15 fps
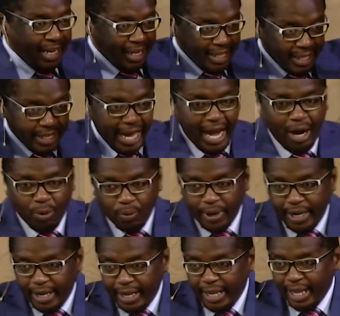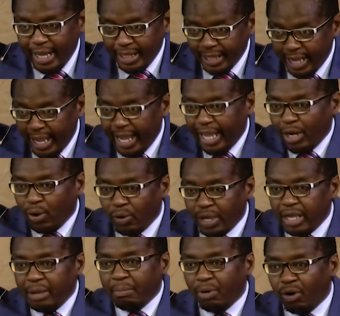Yahweh, the
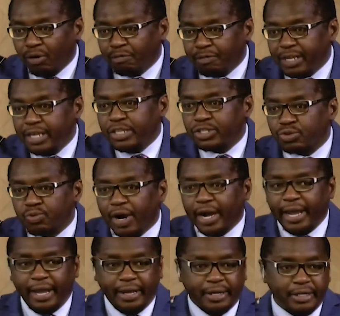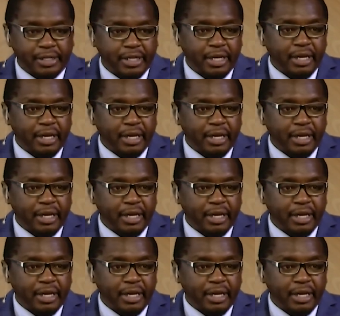Elohim of Israel,